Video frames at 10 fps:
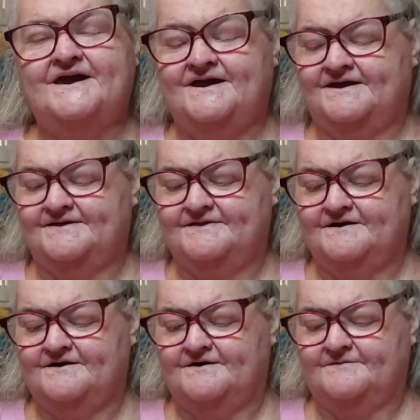and
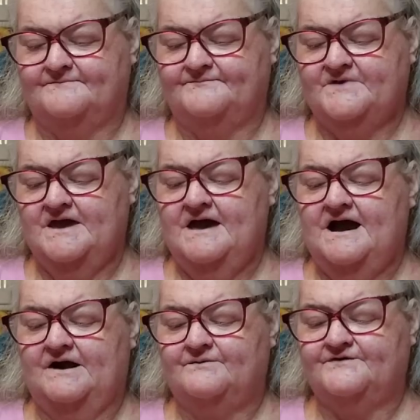
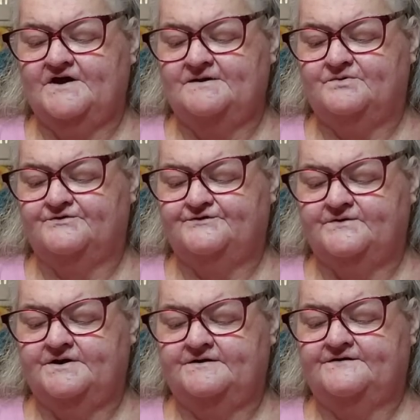I was able
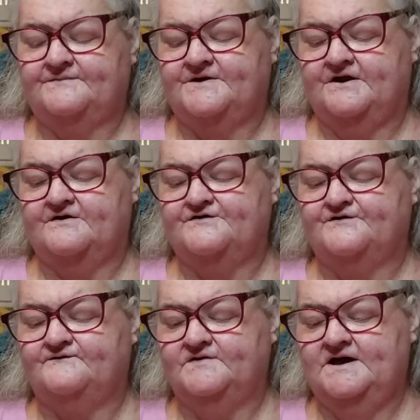to eat some carrot
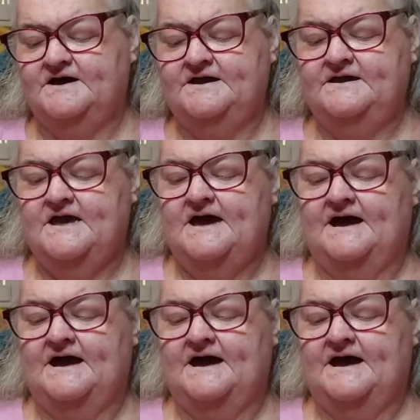souffle.